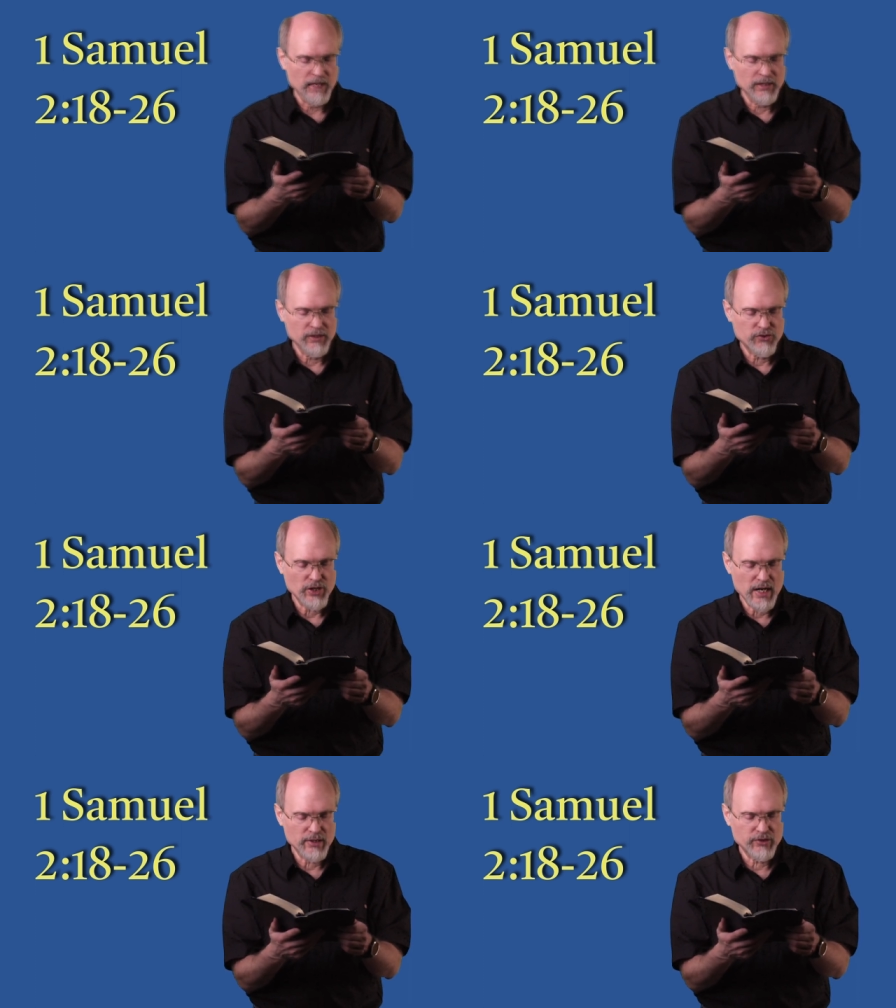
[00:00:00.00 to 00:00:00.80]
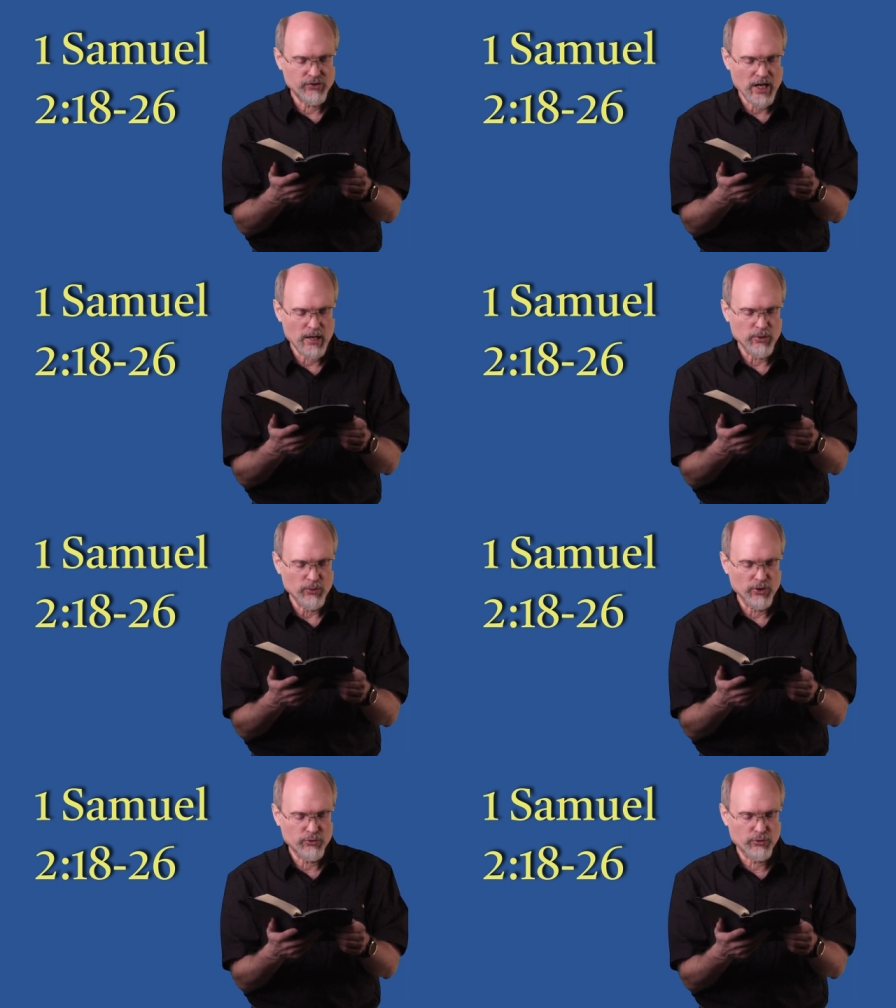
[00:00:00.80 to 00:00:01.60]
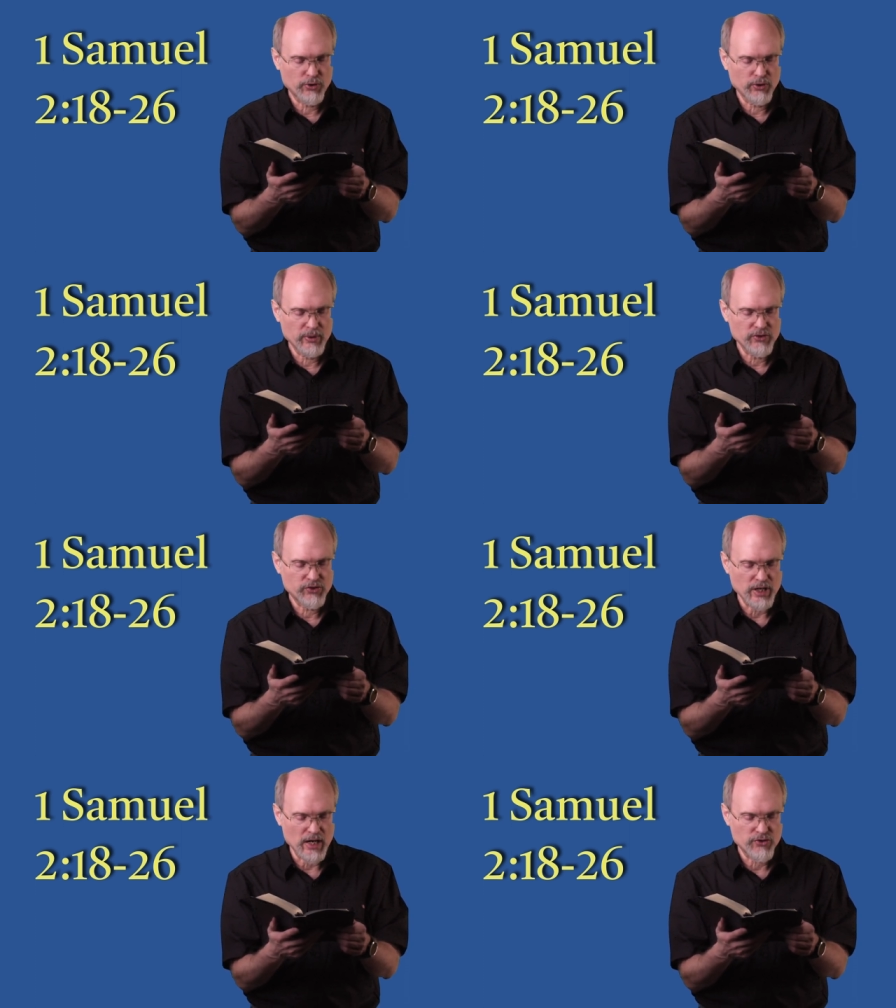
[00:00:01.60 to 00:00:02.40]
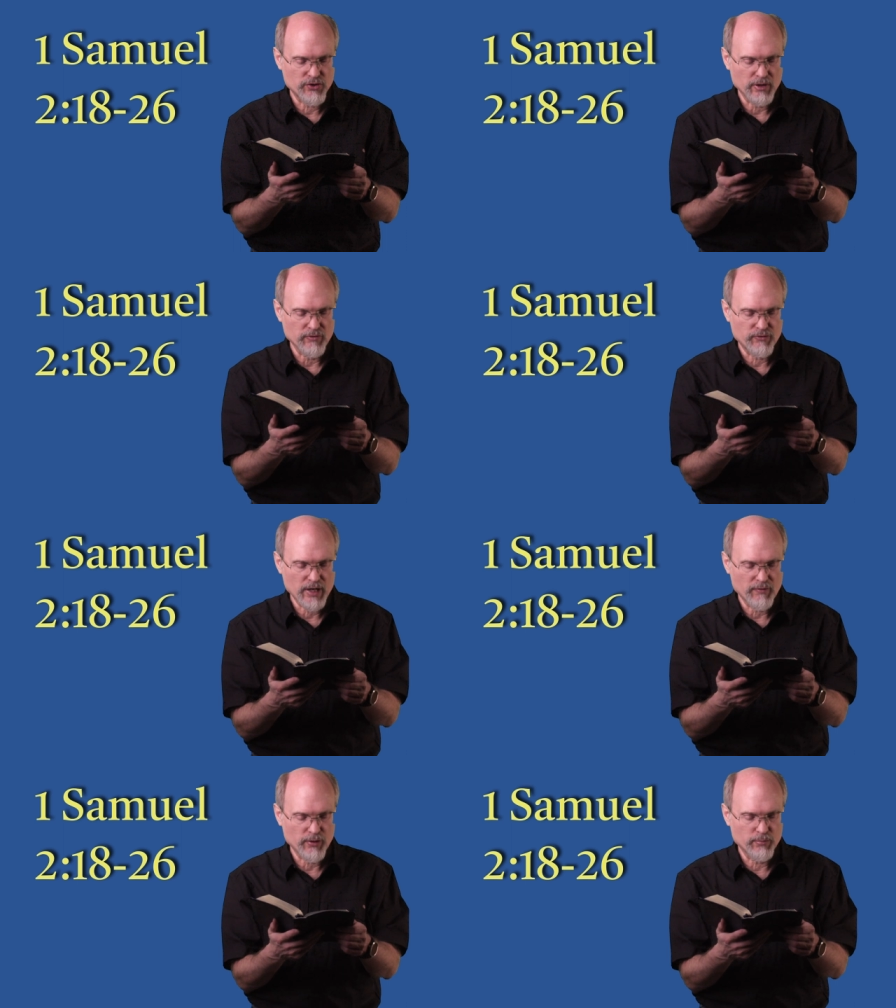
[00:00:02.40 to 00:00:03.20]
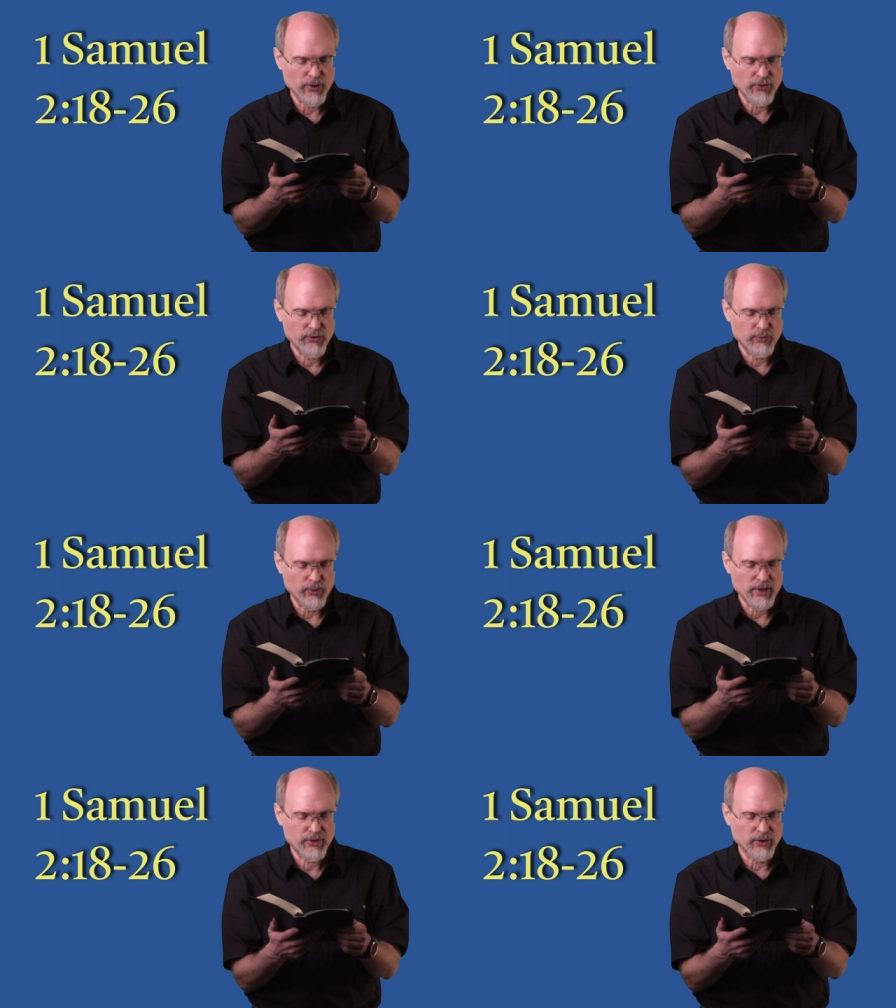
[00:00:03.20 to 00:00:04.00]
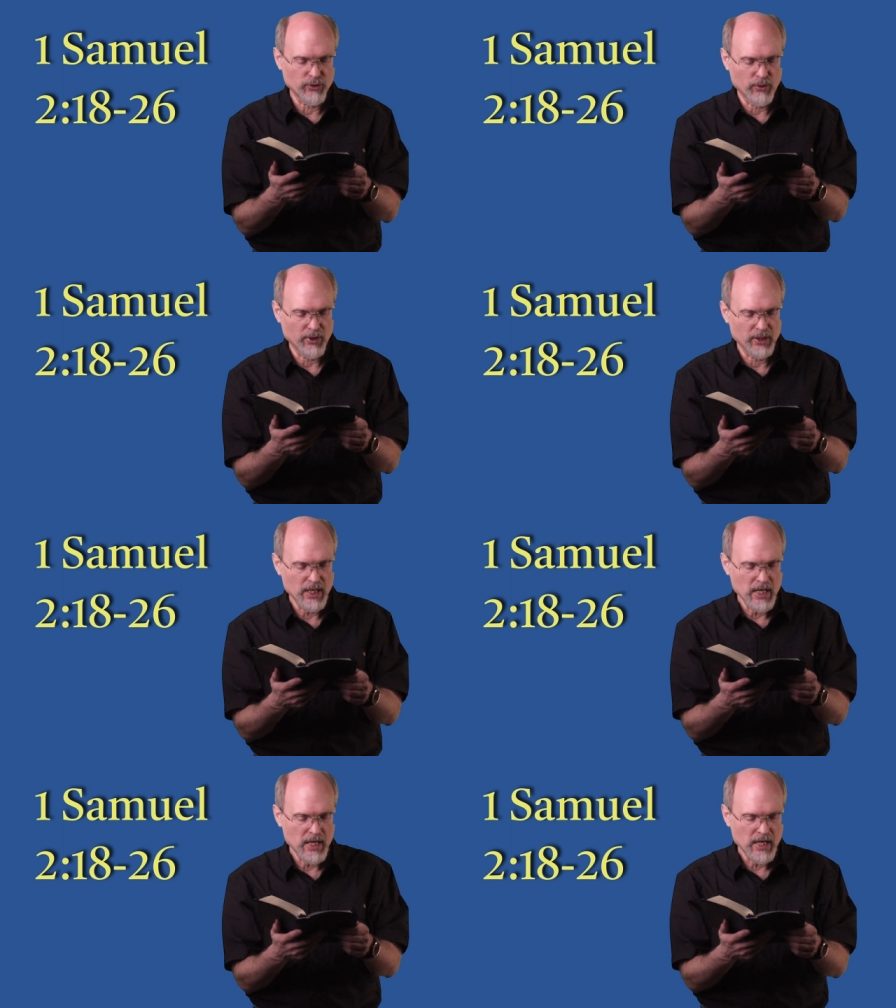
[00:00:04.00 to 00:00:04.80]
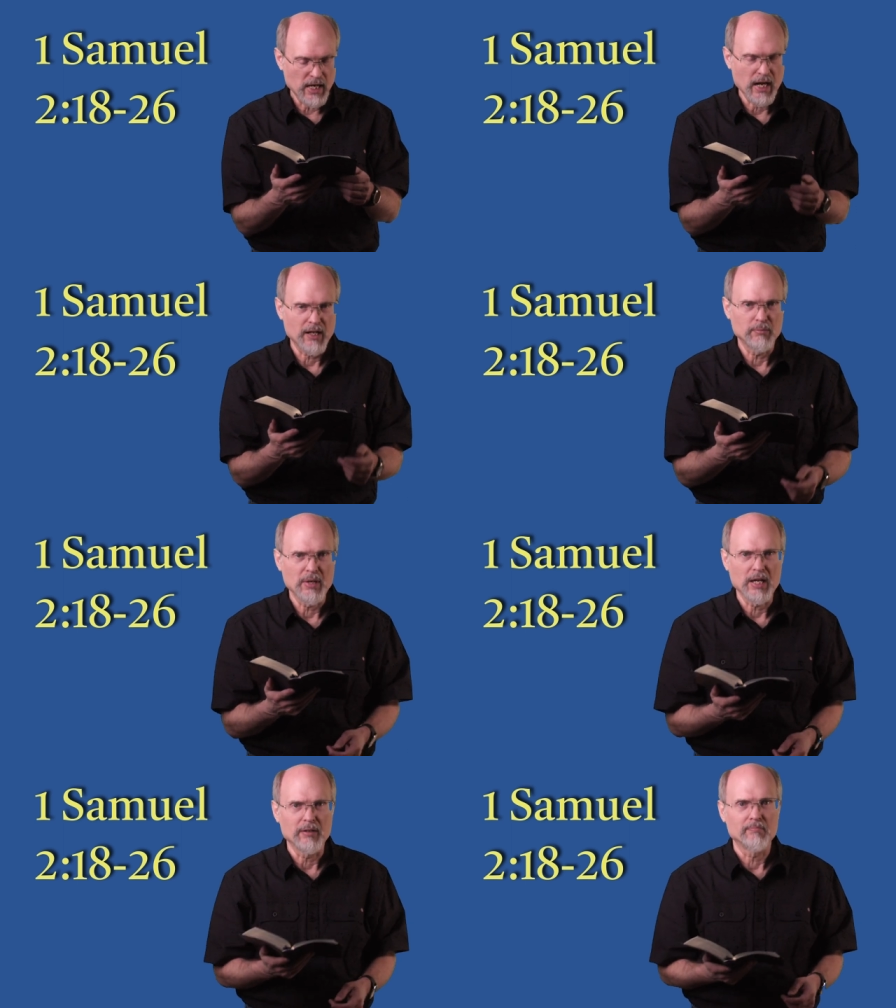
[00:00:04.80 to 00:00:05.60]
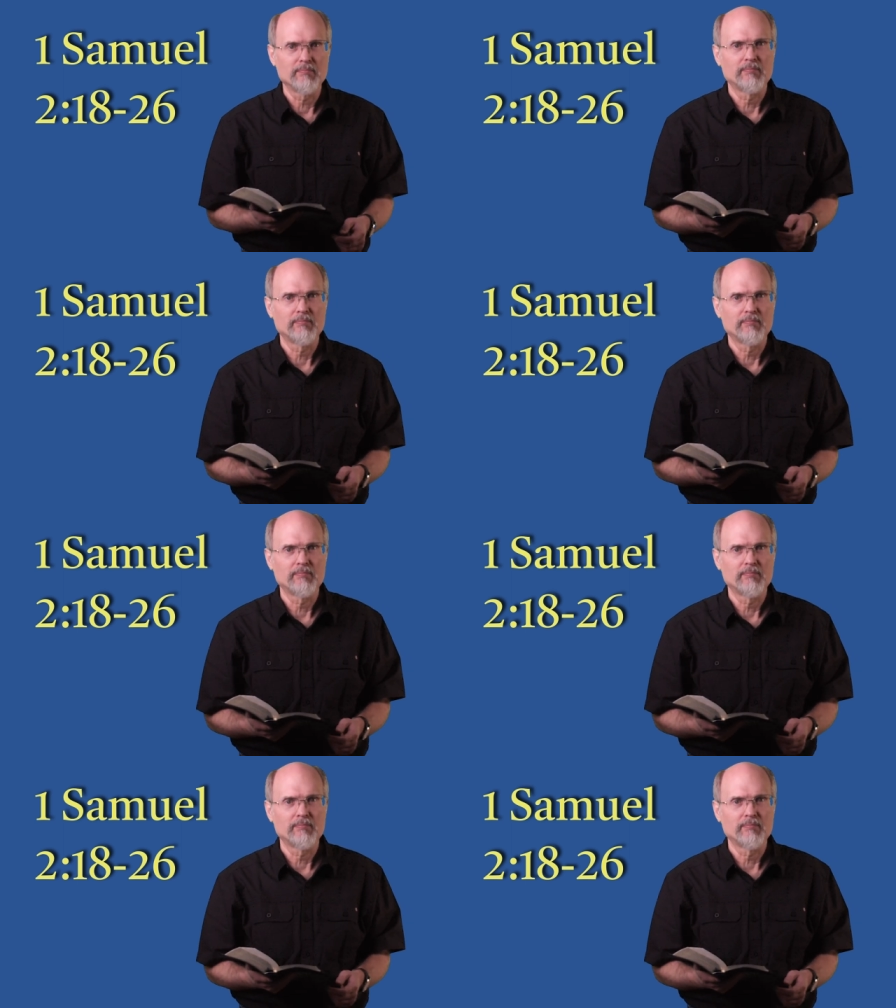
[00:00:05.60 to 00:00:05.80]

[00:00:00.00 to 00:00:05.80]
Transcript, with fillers: And the child Samuel grew in stature and favor both with the Lord and men.